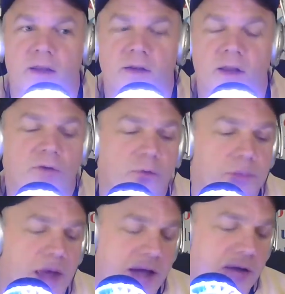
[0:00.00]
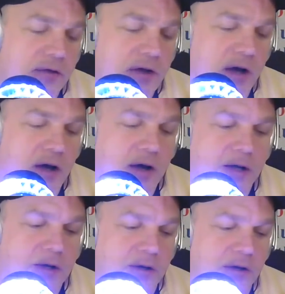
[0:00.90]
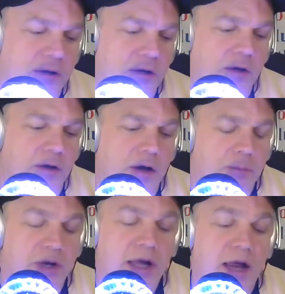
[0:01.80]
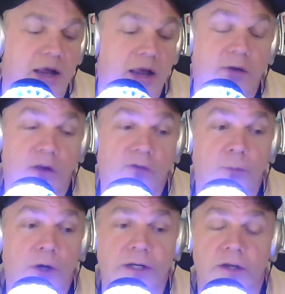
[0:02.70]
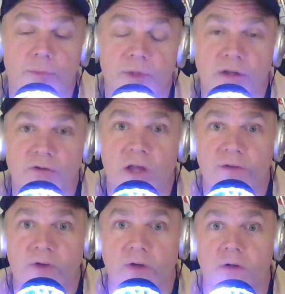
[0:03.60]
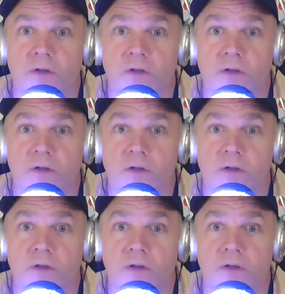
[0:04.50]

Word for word: and it, it depends on. But again, he, his marketing company gets a lot of it.